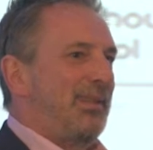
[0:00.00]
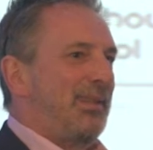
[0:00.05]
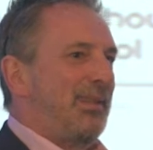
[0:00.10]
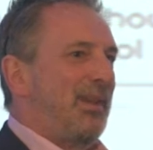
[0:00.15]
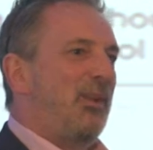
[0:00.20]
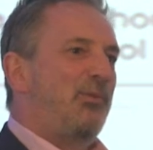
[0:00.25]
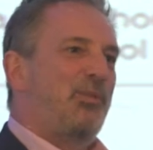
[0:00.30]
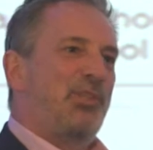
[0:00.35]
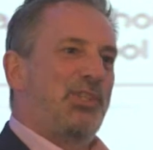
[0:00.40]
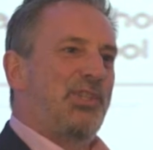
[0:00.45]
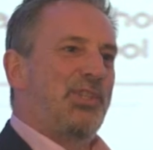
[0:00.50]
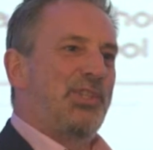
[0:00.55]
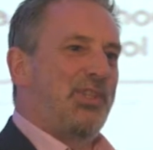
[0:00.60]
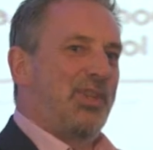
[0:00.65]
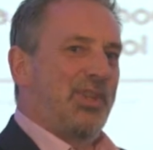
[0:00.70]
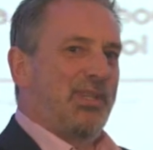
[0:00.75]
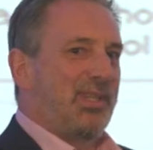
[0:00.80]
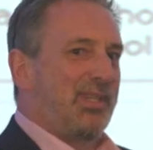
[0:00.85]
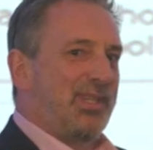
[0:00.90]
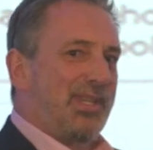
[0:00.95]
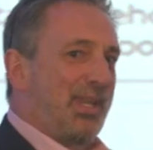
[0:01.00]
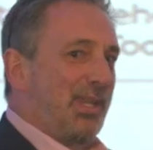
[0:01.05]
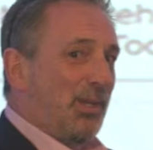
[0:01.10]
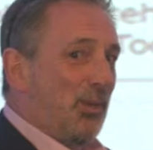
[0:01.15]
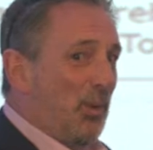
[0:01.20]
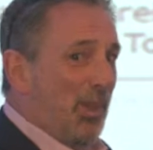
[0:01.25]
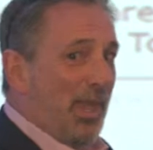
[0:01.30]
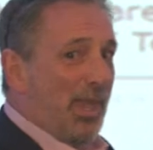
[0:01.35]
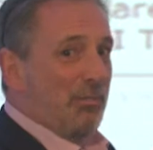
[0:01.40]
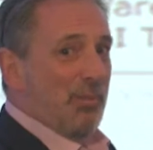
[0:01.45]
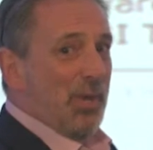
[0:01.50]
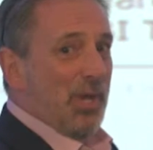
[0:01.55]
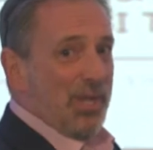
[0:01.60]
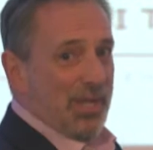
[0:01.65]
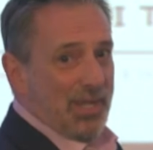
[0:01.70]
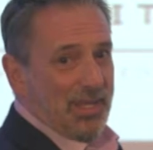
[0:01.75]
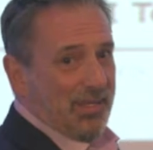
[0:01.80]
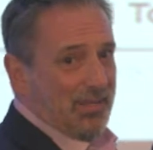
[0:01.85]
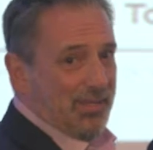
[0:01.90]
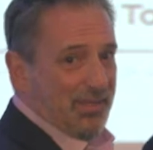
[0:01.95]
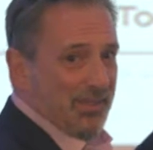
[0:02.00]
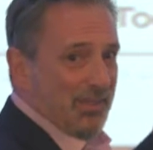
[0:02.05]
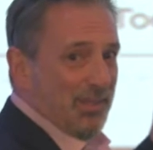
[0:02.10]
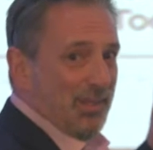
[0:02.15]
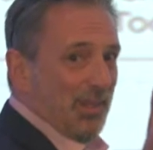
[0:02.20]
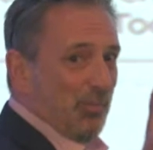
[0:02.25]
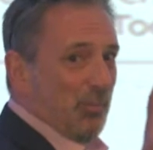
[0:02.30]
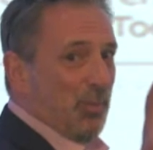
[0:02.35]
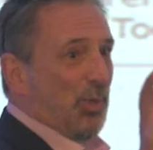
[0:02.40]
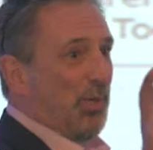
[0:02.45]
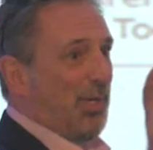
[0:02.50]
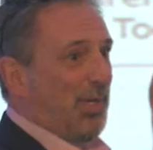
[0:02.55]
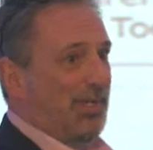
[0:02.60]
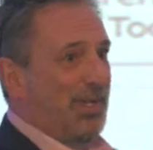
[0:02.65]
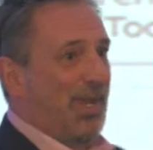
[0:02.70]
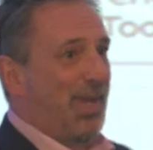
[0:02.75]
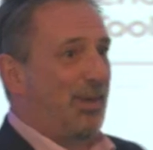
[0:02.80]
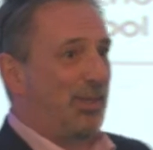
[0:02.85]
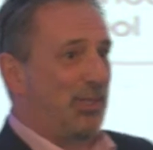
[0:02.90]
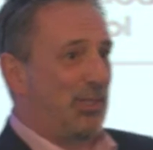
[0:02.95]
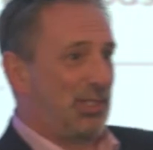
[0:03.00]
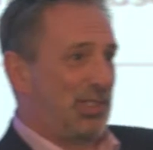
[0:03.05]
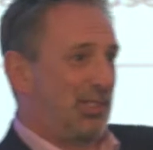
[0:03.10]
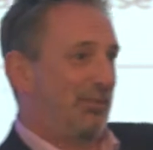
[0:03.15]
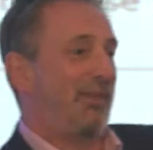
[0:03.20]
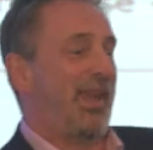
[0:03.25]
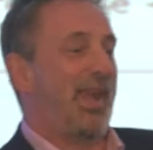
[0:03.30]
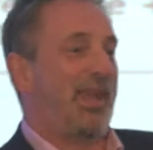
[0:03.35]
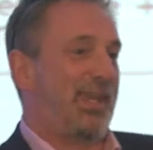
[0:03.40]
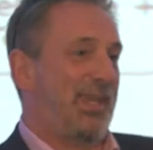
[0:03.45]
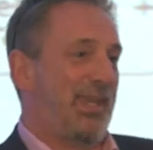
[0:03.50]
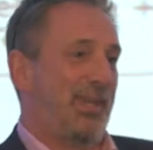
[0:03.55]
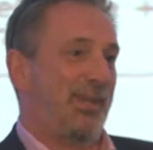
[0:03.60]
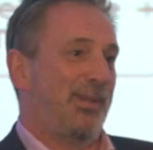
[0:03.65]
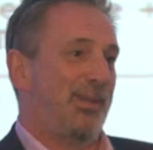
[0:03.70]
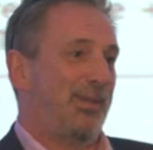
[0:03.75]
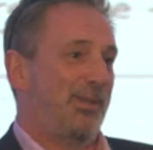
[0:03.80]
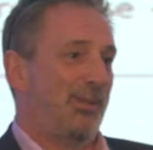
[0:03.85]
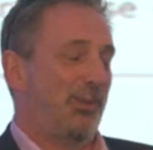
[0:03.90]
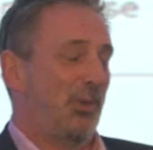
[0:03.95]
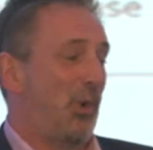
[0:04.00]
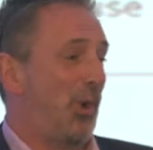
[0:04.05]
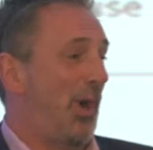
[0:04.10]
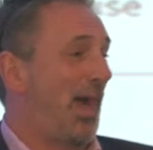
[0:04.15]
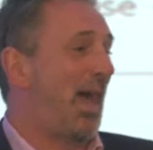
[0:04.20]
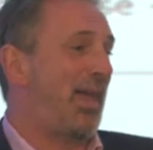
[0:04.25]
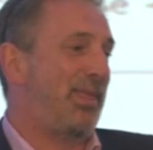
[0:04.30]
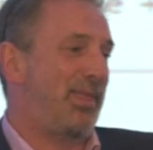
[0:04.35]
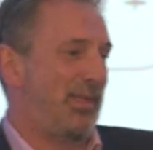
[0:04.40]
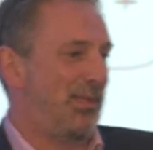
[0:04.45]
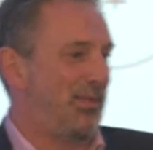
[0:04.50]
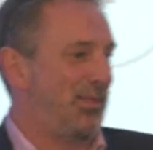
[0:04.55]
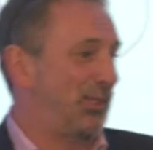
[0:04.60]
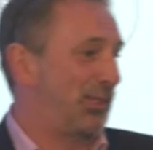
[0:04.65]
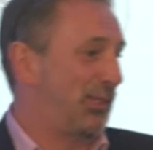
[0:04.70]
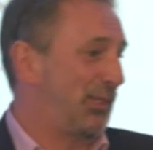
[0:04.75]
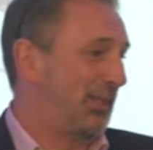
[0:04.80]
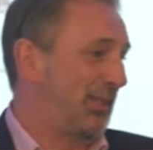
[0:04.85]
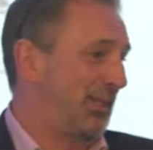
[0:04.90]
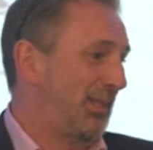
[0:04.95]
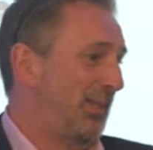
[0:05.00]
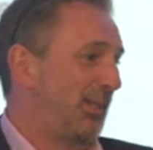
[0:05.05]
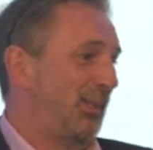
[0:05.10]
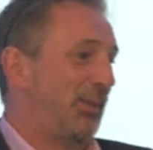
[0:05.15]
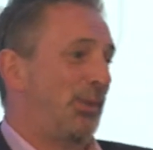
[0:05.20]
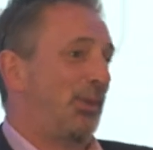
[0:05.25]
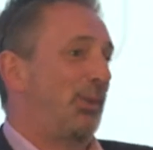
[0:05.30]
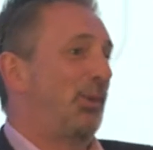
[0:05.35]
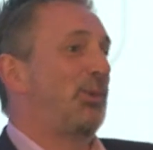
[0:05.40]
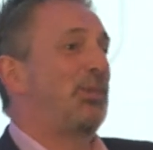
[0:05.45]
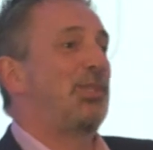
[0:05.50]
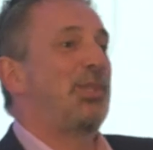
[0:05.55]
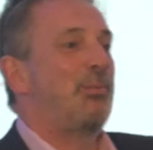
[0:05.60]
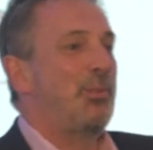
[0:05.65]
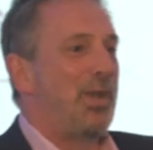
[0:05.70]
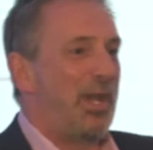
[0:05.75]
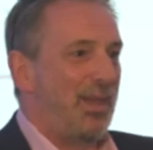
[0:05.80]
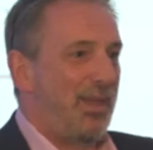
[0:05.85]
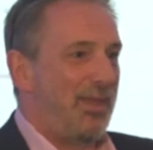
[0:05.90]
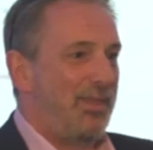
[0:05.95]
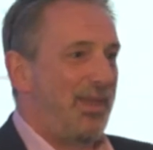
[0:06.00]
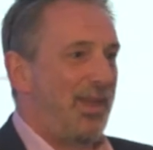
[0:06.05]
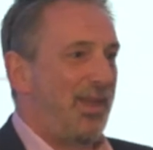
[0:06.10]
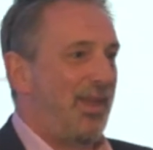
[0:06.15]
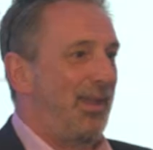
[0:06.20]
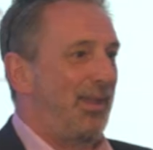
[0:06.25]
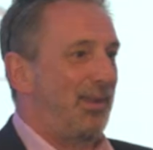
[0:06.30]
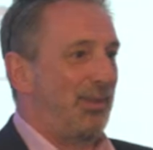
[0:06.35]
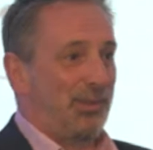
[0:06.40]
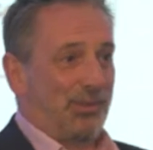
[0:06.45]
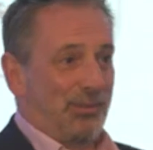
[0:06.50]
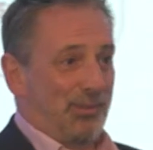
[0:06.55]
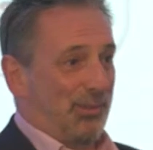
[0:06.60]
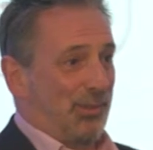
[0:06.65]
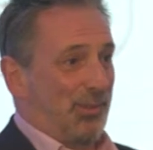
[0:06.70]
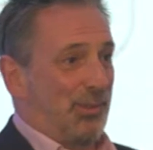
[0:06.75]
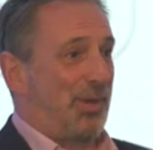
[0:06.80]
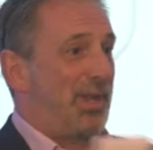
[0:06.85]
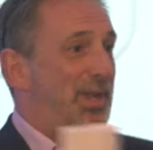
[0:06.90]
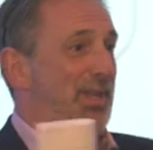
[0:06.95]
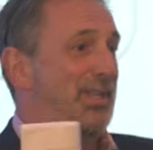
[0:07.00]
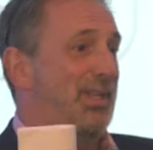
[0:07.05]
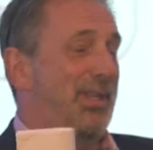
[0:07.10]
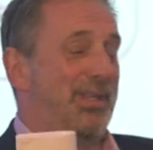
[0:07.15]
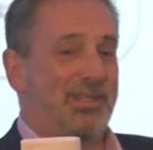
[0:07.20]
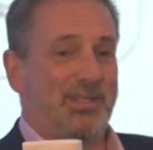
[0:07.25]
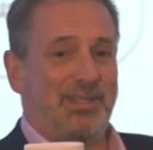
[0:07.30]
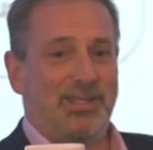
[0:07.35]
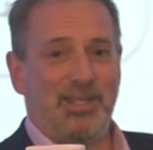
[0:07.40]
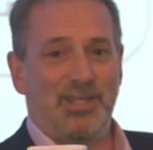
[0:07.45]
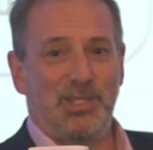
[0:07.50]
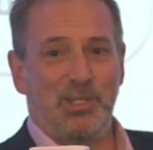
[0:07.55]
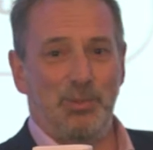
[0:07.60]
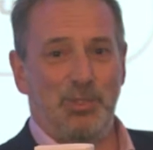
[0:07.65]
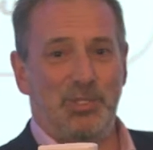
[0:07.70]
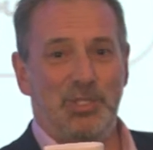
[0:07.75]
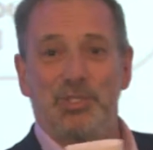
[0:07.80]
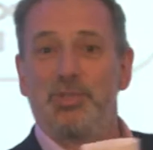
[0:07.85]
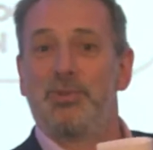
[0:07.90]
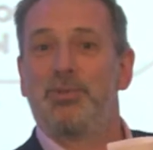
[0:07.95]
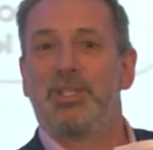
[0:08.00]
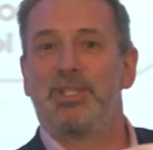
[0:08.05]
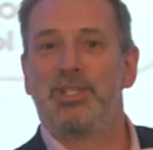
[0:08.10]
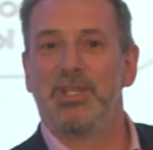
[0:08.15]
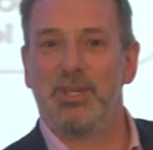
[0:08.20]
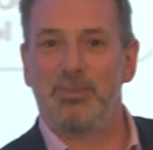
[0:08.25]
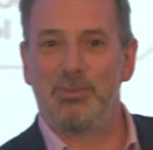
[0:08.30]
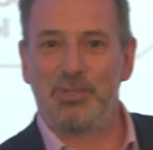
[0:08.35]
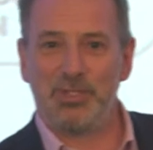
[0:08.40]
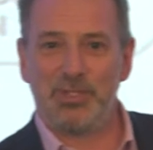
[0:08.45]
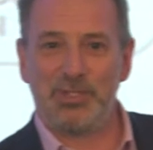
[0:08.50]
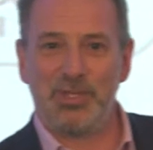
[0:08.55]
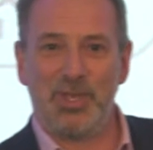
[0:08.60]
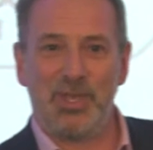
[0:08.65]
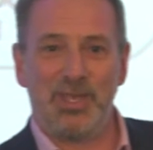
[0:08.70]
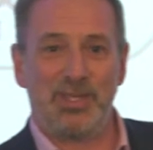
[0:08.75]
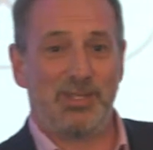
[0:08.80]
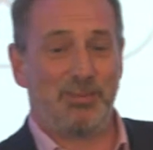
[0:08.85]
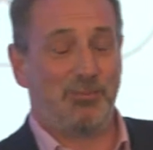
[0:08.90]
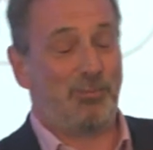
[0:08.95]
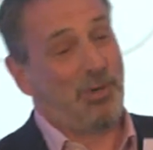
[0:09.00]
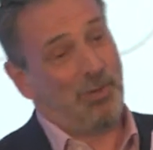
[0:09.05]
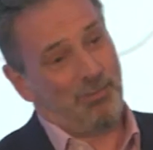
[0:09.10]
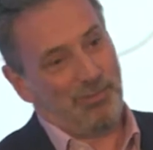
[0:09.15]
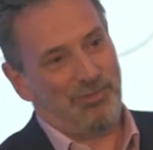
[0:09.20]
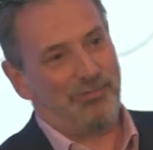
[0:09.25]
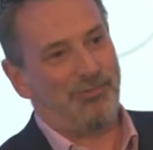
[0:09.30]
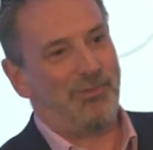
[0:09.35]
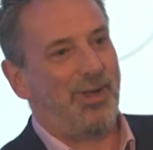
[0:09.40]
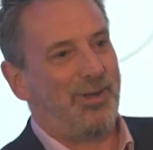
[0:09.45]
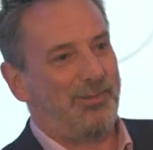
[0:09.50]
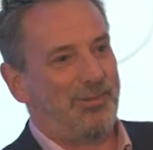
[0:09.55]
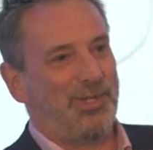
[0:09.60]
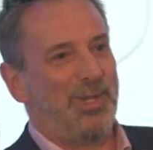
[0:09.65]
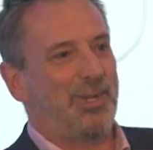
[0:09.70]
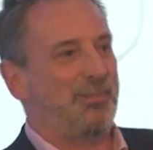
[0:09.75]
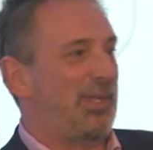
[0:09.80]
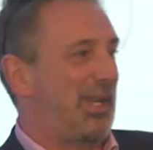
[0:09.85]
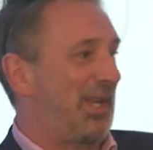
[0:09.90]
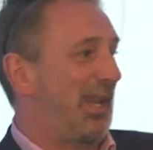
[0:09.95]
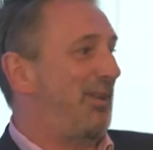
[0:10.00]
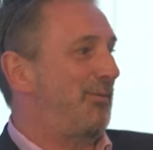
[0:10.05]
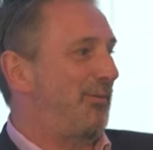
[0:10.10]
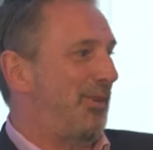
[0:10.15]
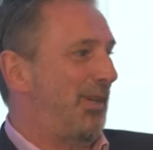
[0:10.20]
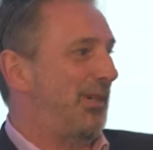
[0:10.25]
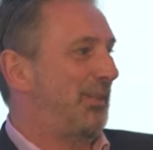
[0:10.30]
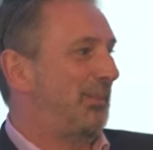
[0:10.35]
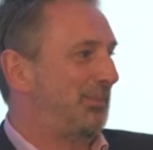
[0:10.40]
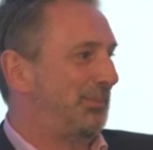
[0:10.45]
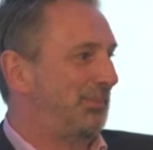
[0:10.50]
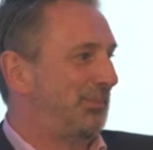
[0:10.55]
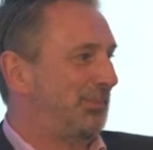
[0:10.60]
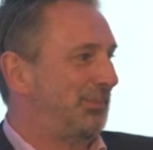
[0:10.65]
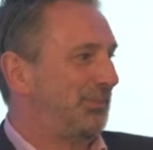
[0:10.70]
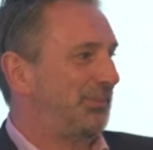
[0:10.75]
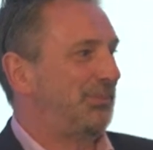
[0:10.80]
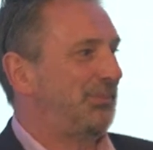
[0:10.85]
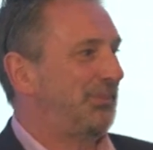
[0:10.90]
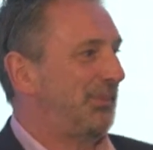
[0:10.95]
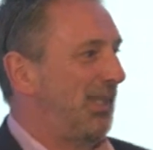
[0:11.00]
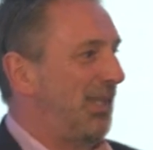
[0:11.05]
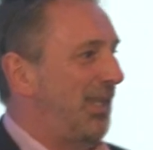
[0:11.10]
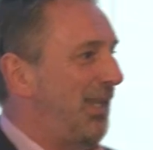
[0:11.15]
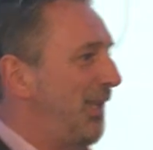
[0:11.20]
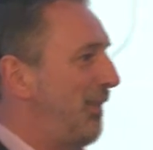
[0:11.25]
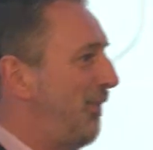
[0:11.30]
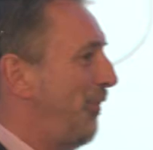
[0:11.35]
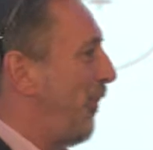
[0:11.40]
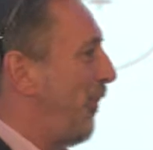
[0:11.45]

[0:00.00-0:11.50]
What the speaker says: I've just decided to take all that money and put it down in Slovakia or Athens or somewhere like that and create a data center which is 3 times the size and probably 5 times cleverer. Okay?